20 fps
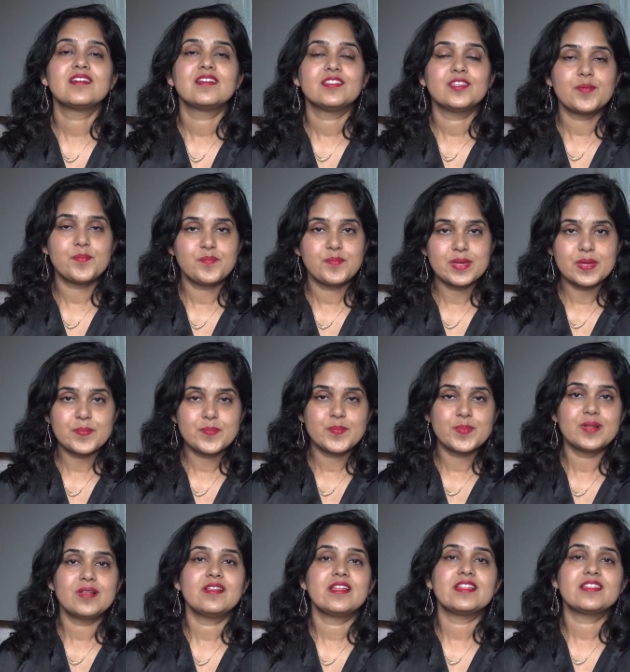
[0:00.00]
the
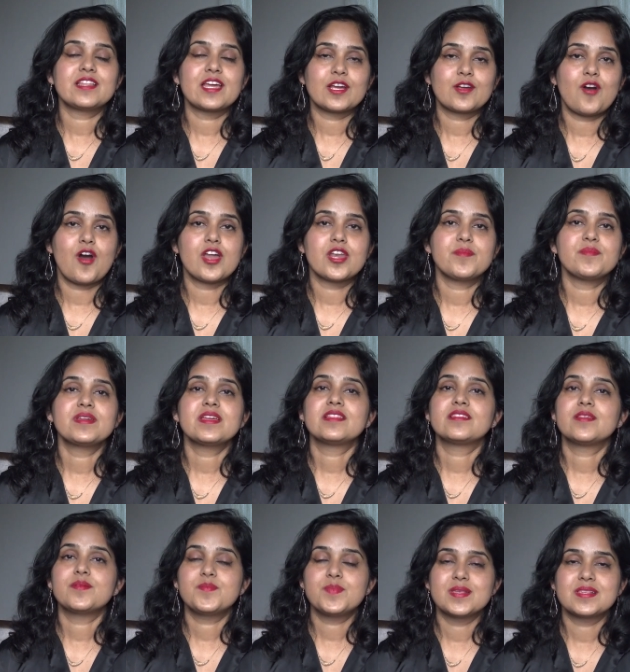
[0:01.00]
people in the economy and
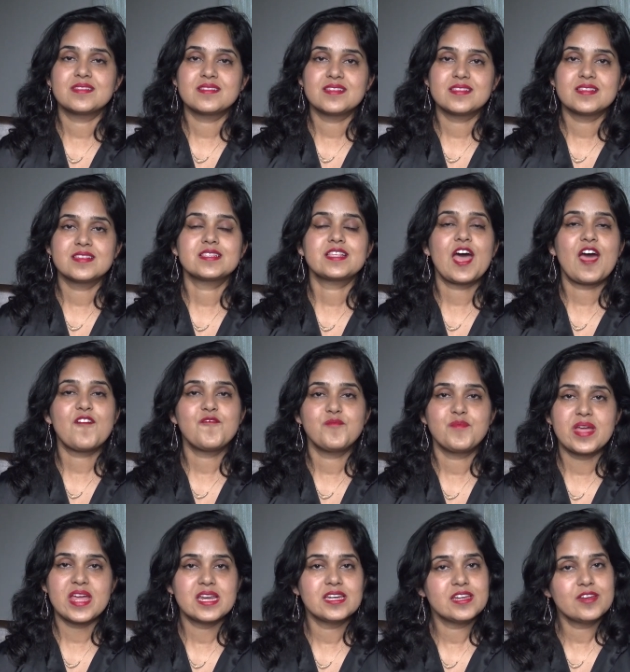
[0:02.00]
the businesses have
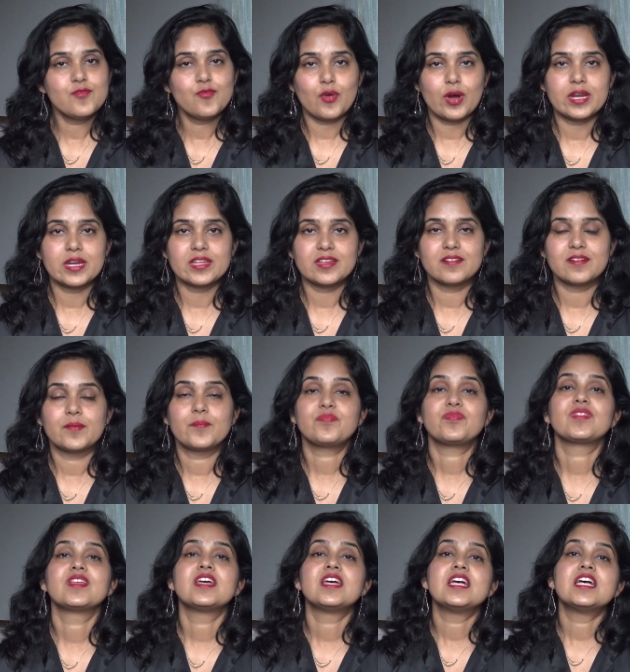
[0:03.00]
made in one year.
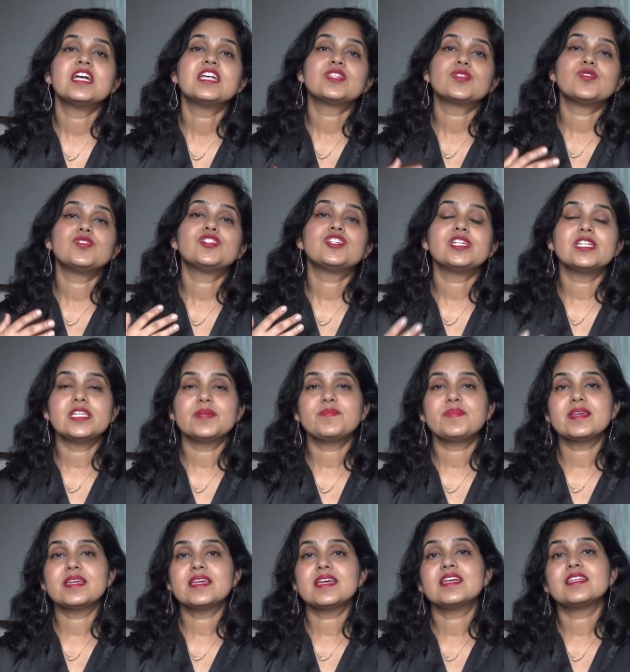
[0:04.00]
So
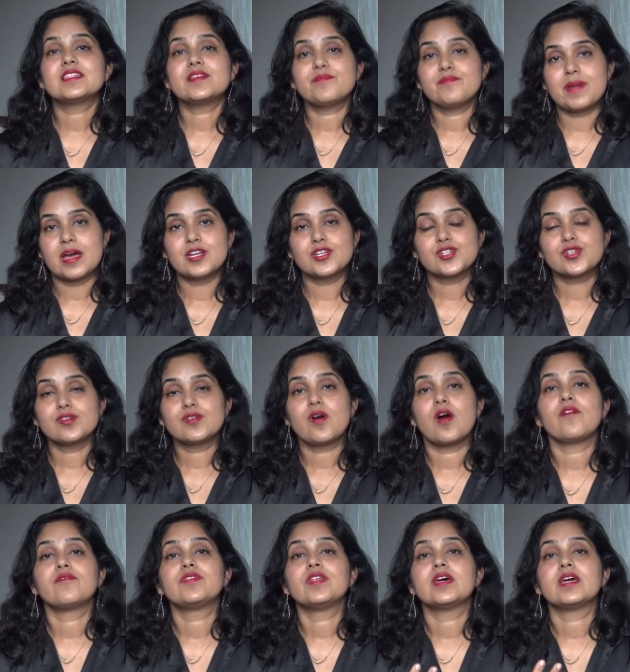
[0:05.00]
GDP is a measure
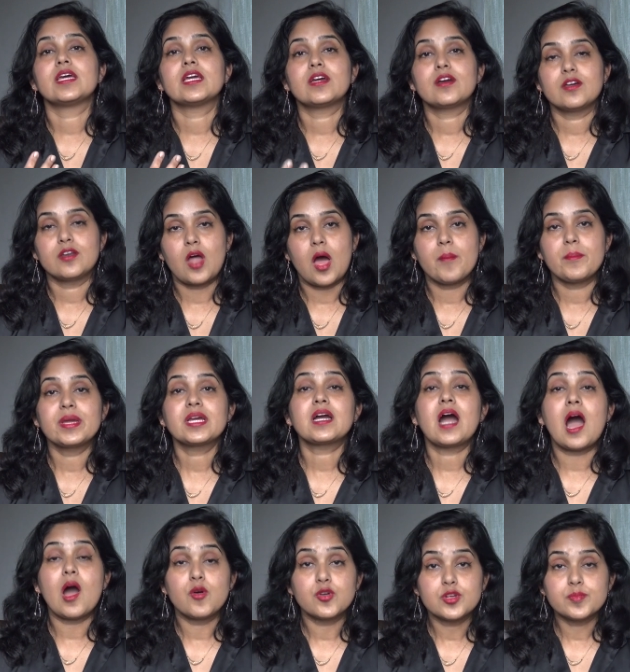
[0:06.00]
of the economic
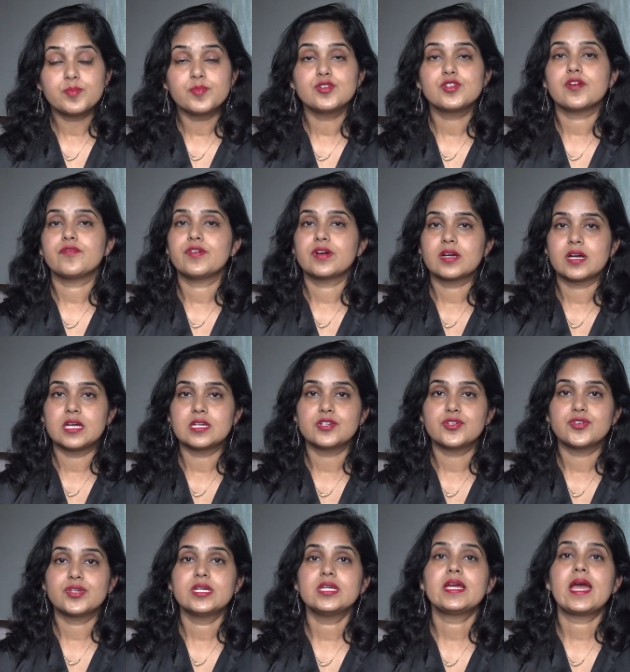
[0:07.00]
output of a
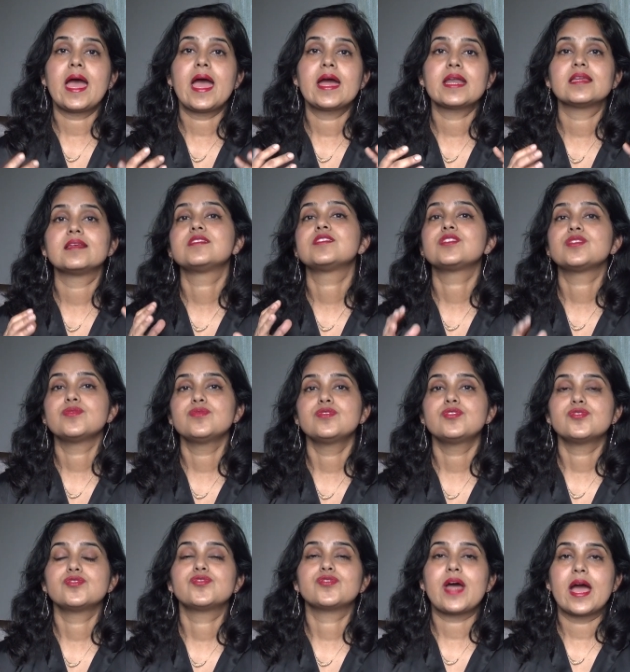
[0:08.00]
country and is used
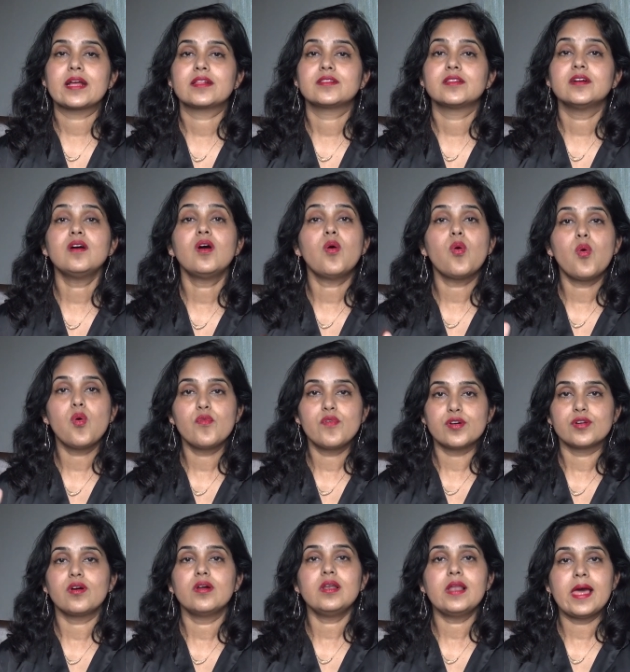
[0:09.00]
to track the
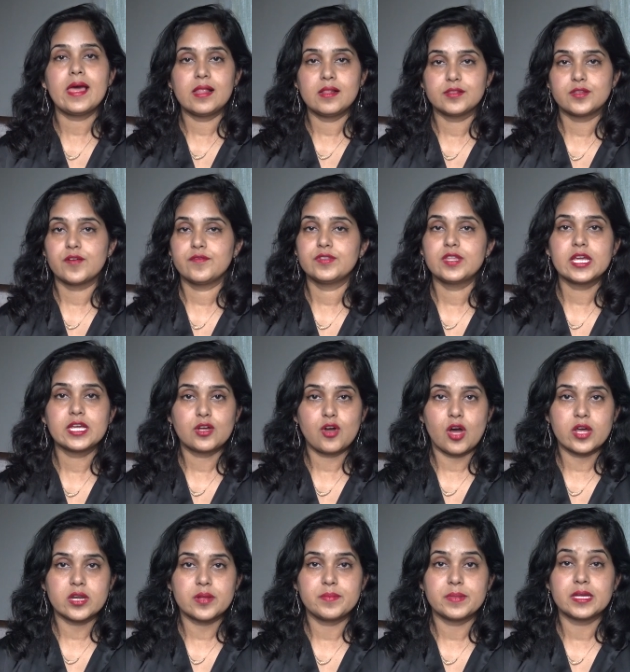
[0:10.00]
overall health of the
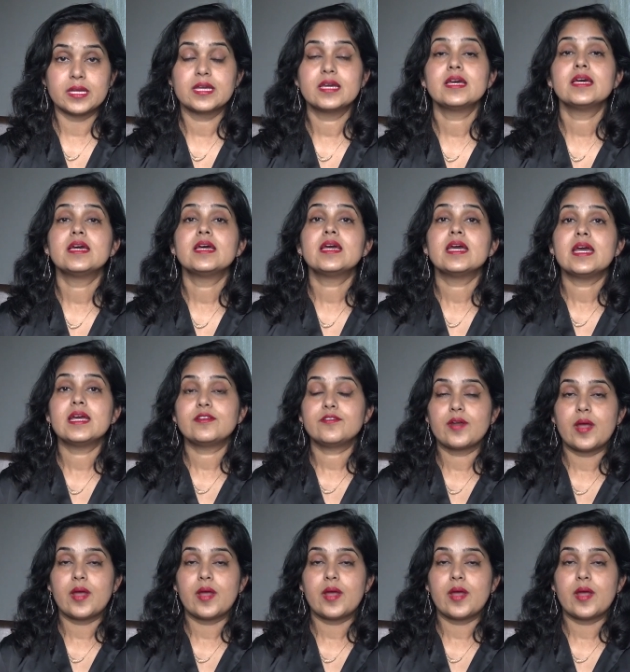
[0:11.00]
economy. It